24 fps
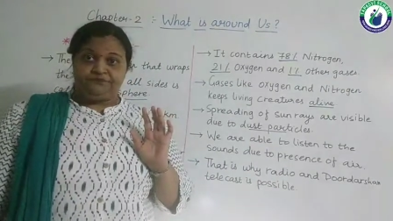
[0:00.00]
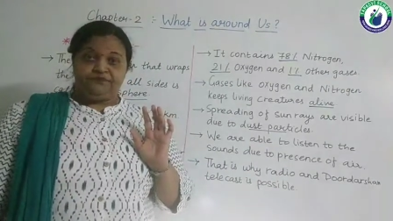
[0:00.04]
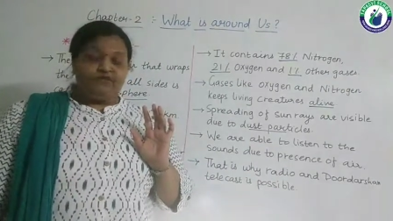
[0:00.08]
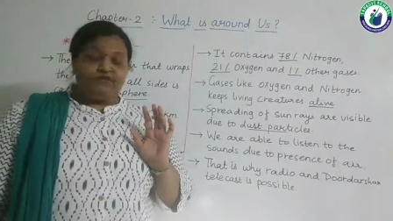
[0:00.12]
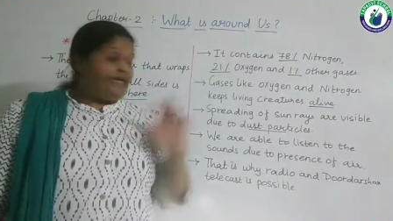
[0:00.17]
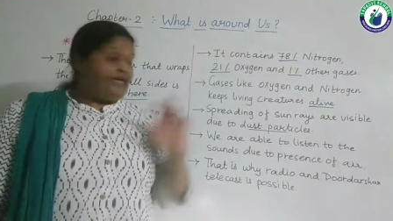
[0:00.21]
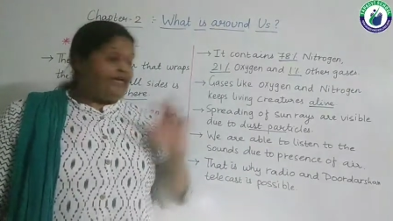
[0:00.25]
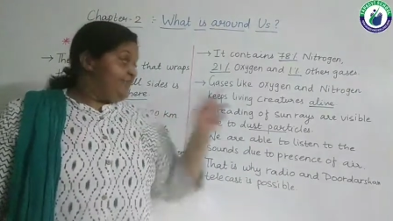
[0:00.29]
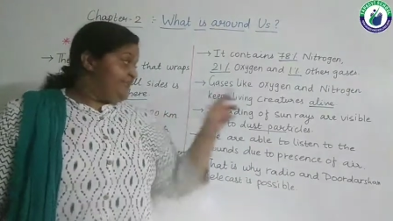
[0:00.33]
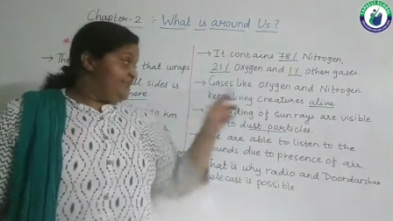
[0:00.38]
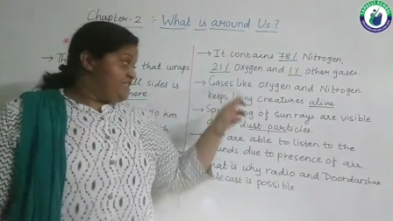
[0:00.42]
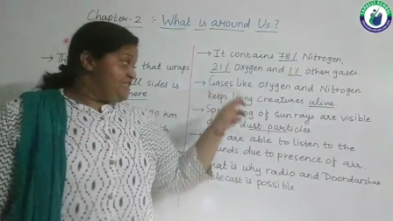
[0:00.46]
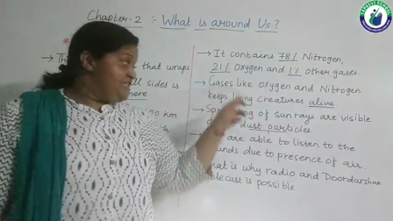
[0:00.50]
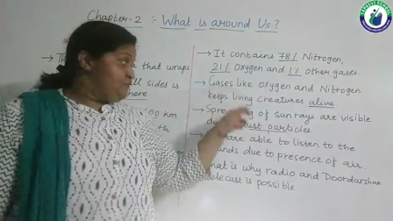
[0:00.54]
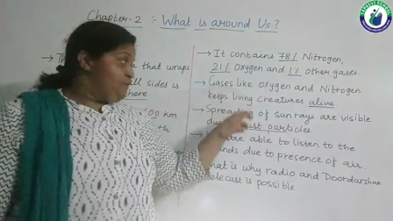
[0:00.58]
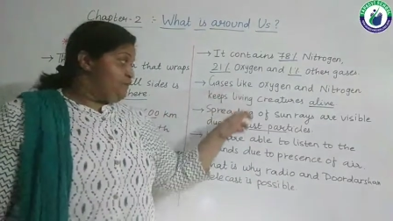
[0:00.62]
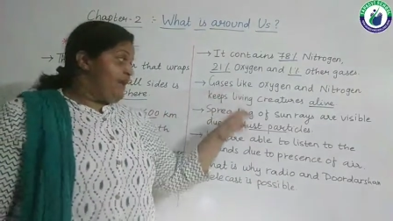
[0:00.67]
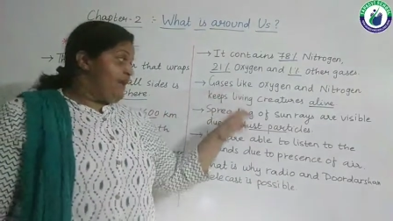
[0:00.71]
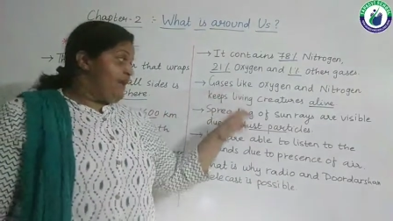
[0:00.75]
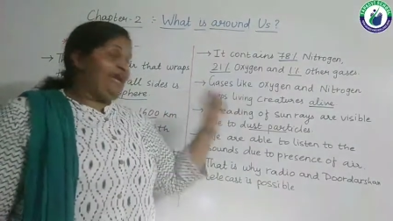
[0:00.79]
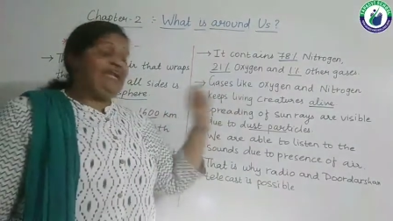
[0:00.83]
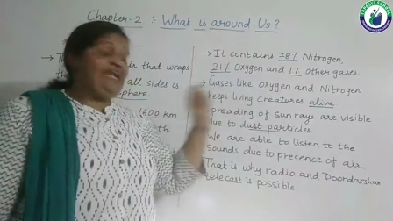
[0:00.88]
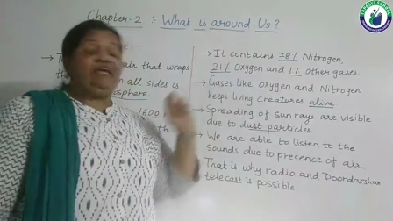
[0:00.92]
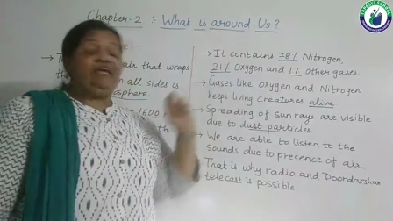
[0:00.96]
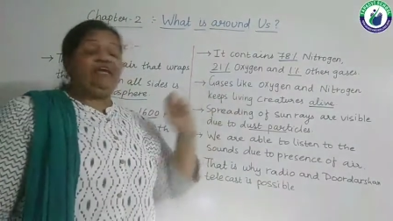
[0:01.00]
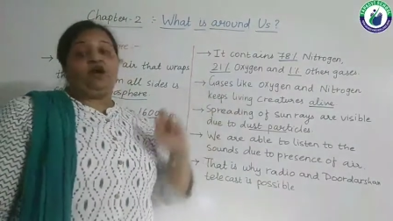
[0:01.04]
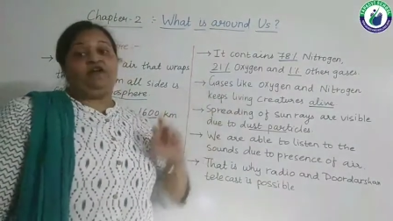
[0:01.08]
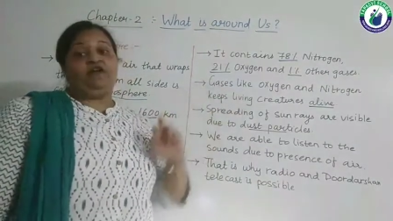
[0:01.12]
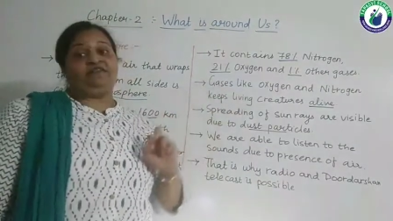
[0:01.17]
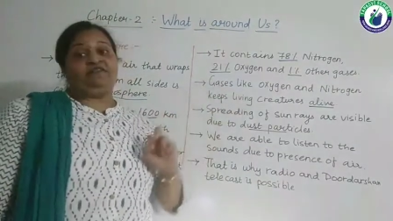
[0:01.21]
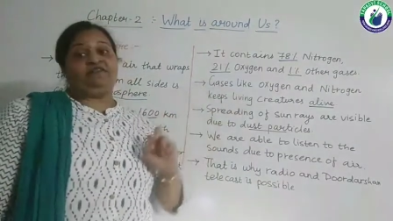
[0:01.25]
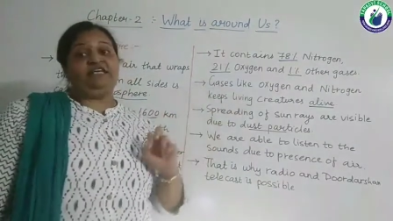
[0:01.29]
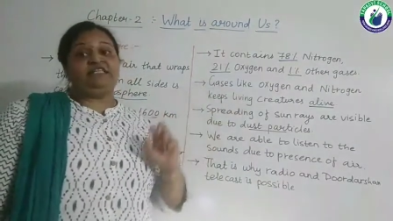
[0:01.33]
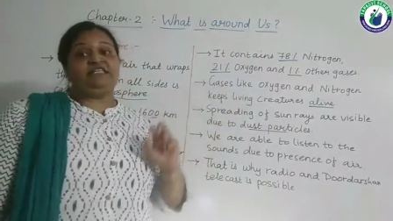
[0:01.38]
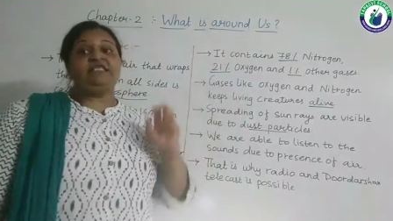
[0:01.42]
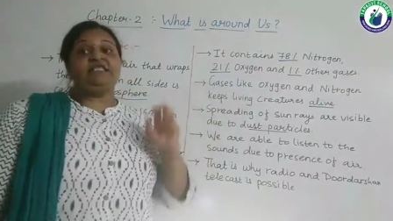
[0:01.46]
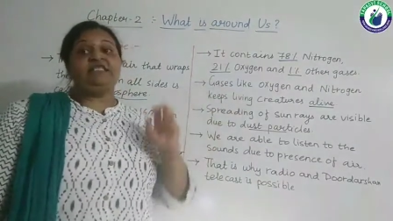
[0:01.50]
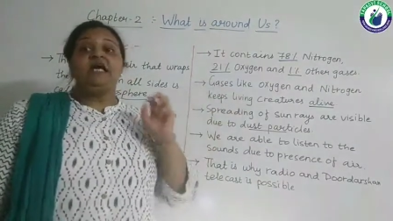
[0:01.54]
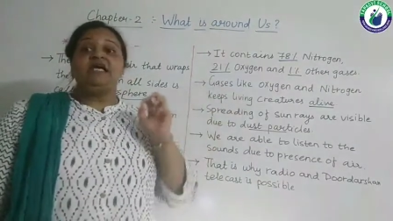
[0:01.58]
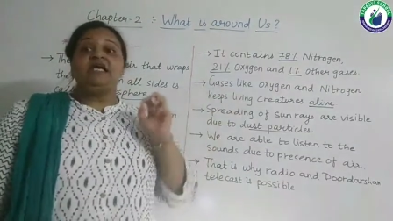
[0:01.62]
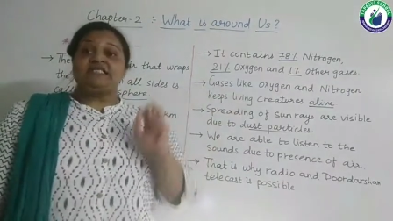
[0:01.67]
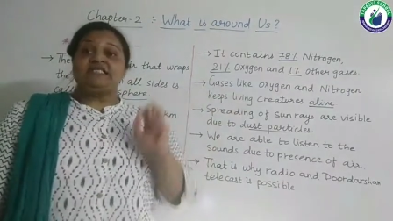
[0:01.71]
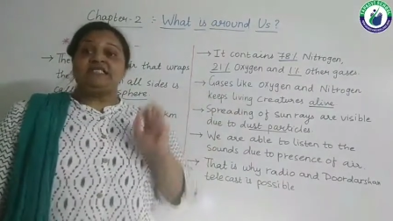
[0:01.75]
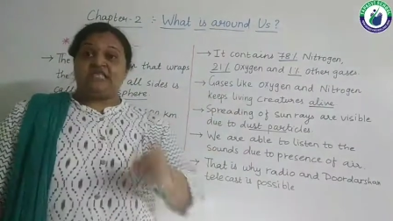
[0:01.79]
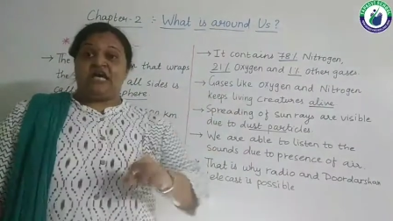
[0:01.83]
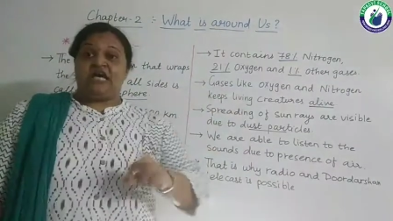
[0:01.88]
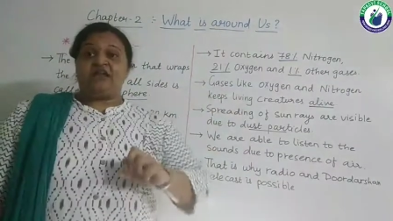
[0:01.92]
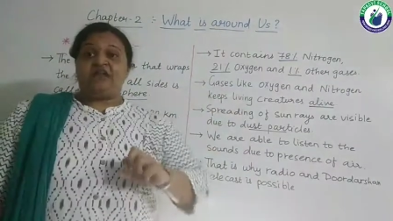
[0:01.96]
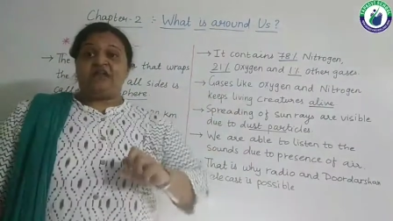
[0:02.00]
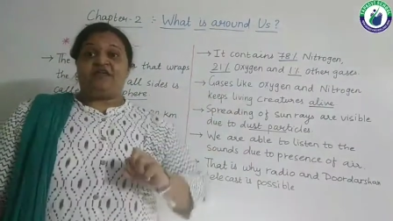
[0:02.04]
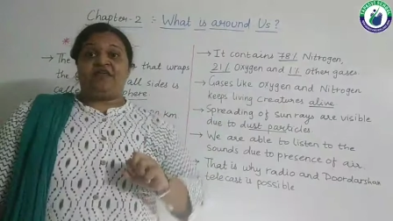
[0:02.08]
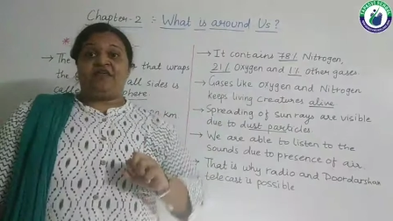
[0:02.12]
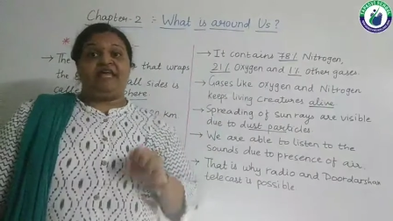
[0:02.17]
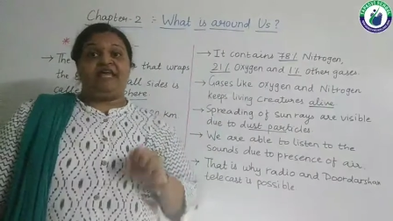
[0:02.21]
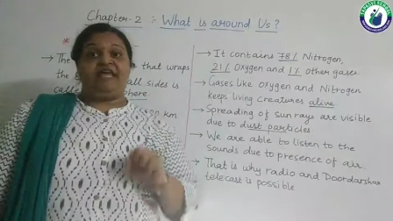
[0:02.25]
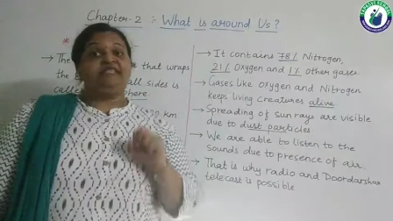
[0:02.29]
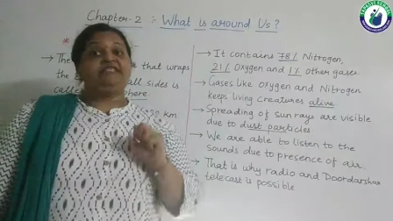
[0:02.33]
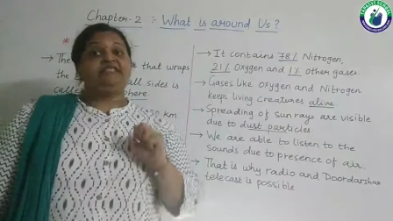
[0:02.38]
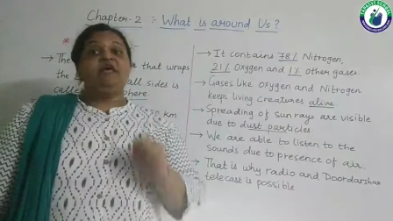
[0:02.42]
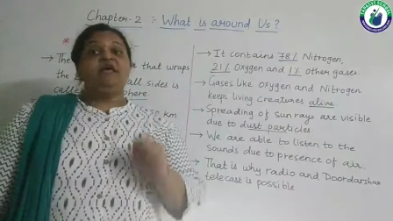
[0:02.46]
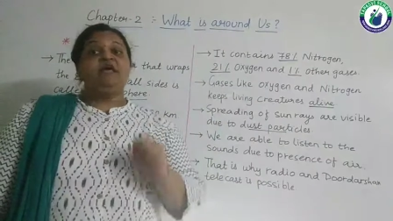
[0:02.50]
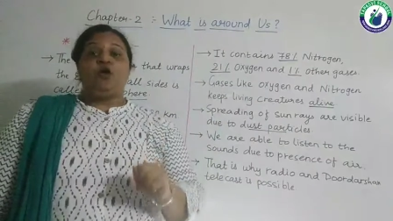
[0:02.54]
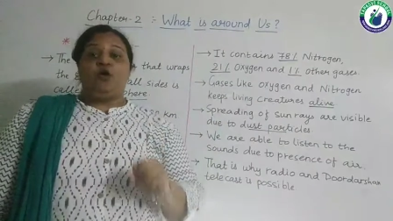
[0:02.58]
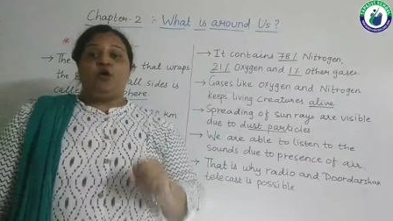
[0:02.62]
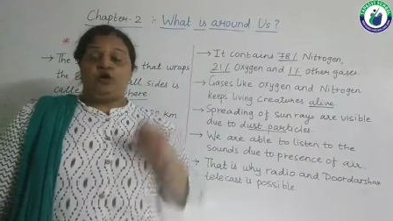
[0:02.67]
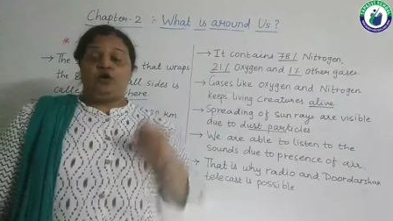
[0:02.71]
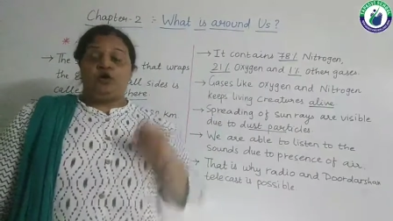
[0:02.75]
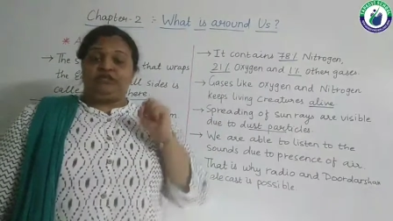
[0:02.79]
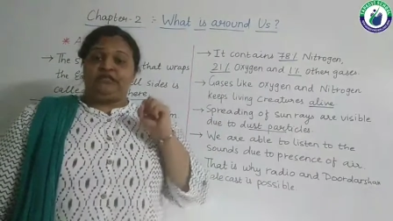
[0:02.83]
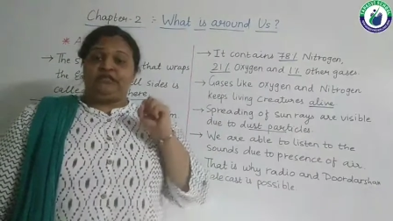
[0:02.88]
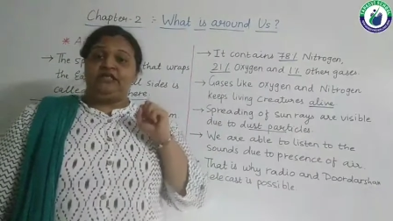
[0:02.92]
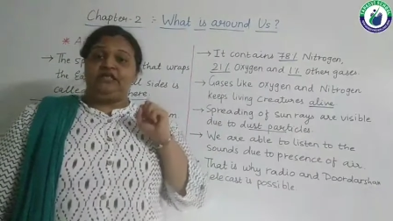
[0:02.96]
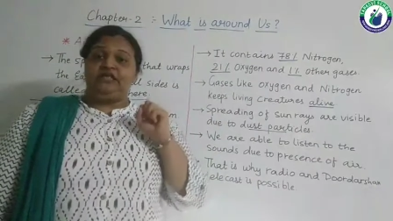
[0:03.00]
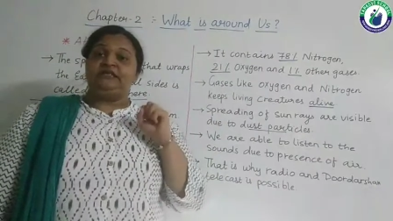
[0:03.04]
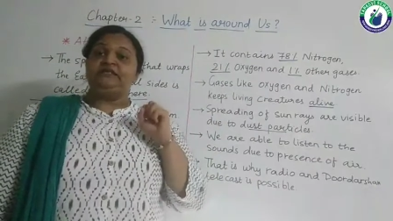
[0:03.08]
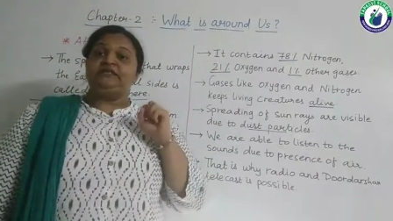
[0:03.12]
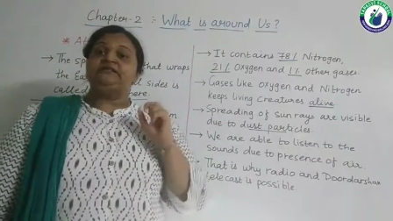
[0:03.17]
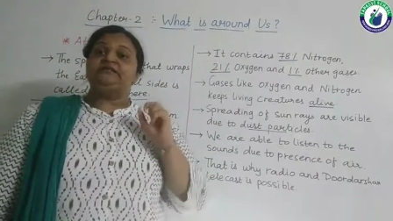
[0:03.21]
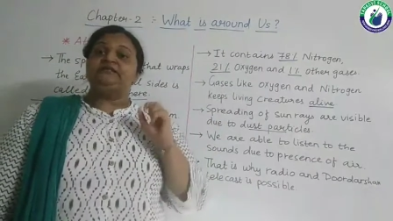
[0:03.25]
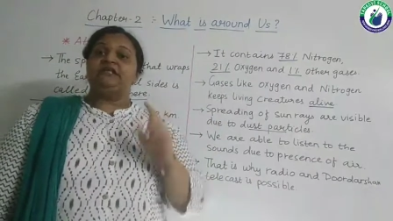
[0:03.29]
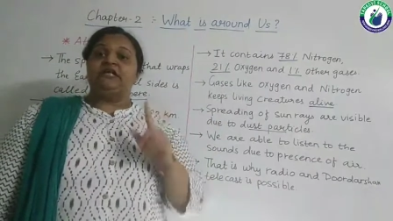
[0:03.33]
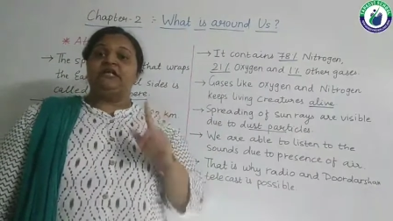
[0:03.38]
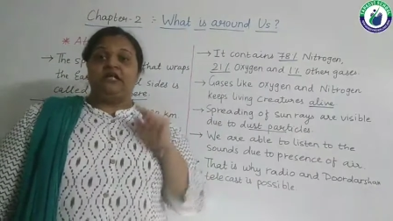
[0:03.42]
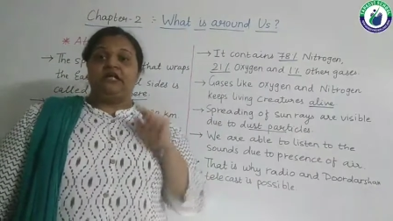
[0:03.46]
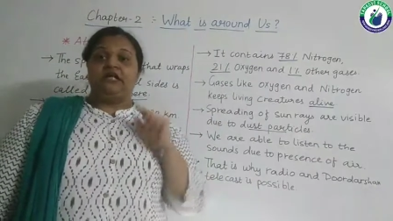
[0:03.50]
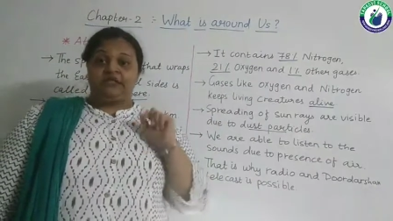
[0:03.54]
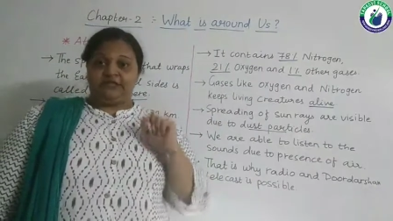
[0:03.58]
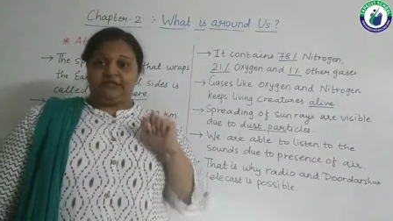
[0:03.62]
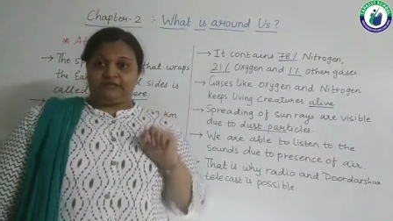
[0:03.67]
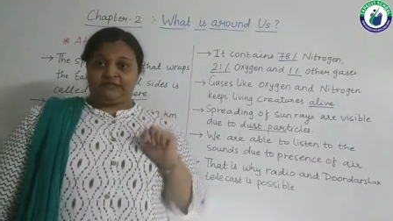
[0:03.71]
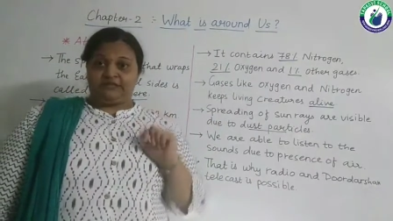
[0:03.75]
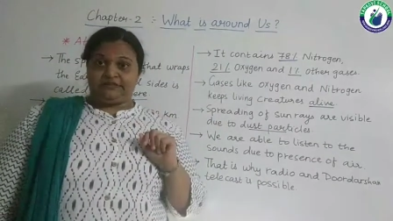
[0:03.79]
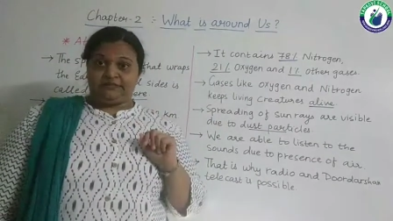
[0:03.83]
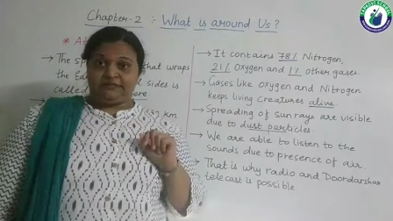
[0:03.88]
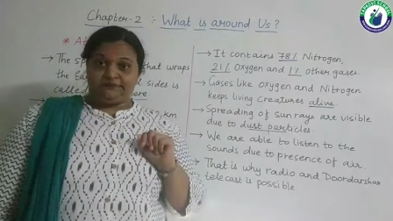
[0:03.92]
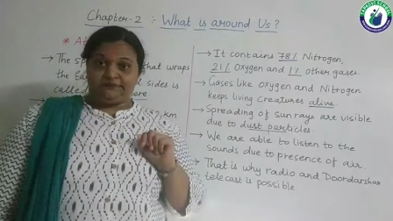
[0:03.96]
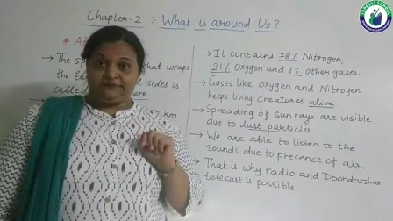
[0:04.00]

in the spreading of this sun rays on the earth.